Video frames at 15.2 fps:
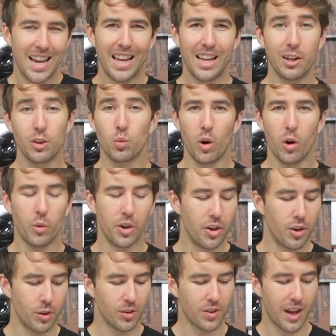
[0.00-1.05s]
it is what we
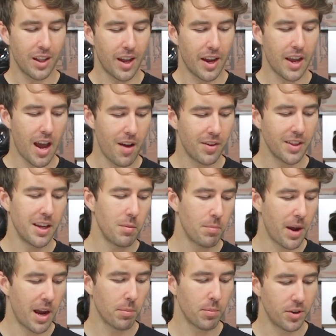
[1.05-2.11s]
do. So I like having the
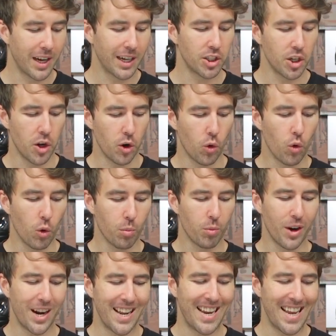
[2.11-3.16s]
impact protection
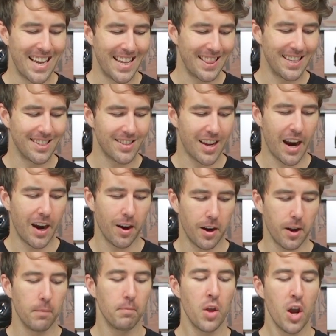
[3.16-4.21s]
incorporated in this area.